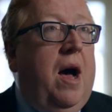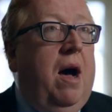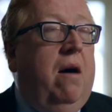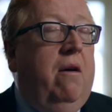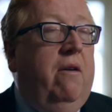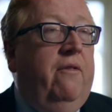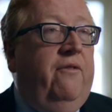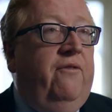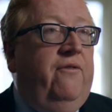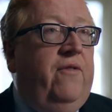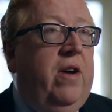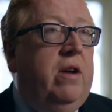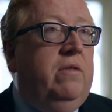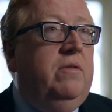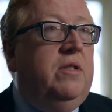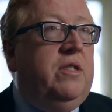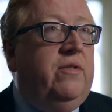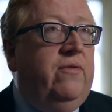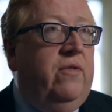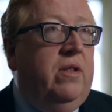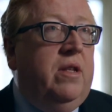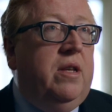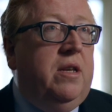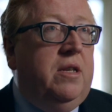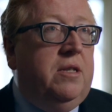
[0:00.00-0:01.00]
Our
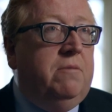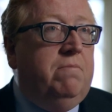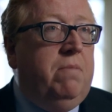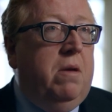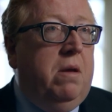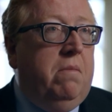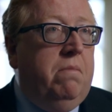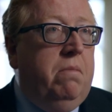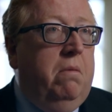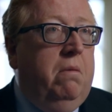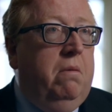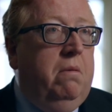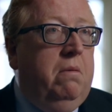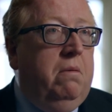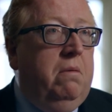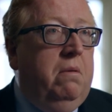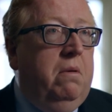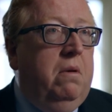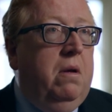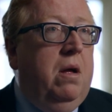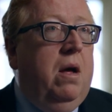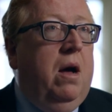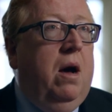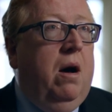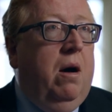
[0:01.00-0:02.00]
votes for these people
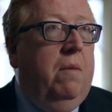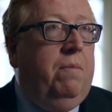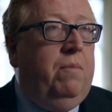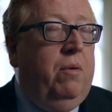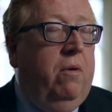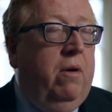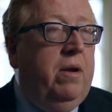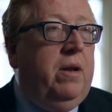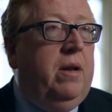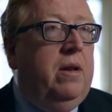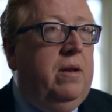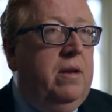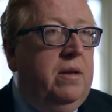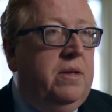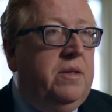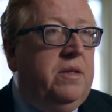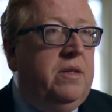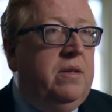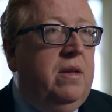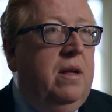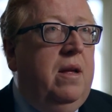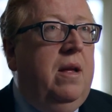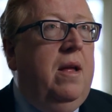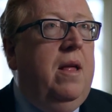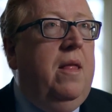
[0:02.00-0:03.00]
are
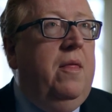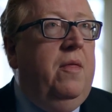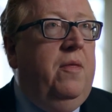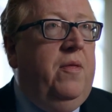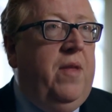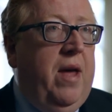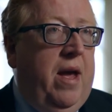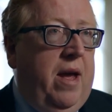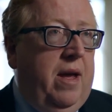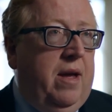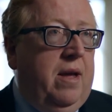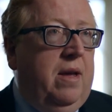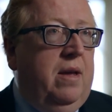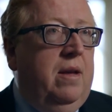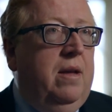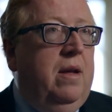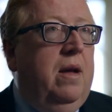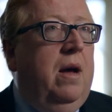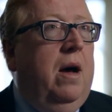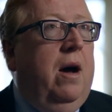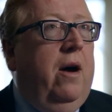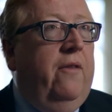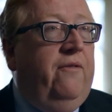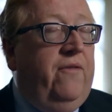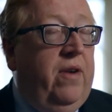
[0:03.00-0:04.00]
pointless. They
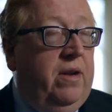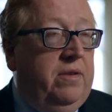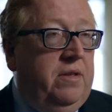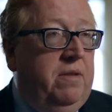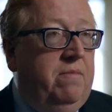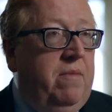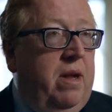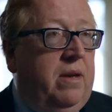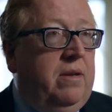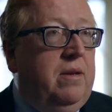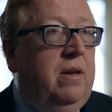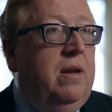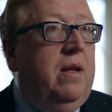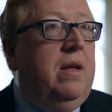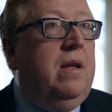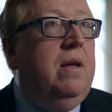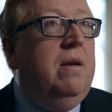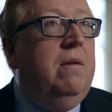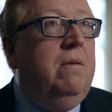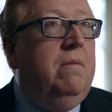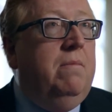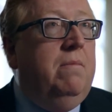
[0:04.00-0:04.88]
are fundamentally